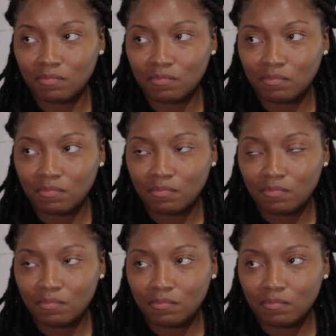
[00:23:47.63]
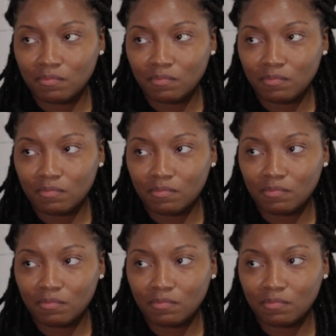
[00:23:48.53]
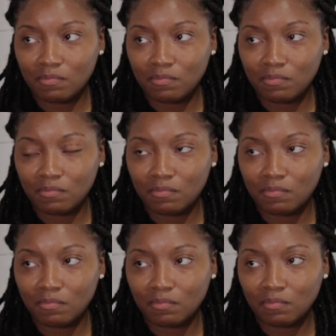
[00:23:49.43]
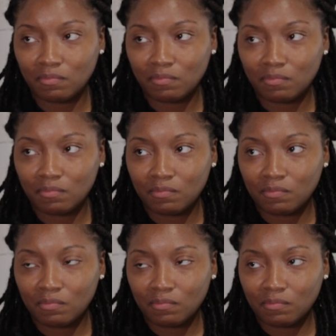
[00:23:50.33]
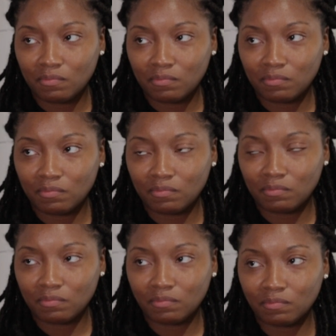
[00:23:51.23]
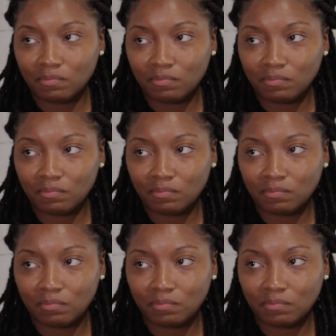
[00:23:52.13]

(not speaking)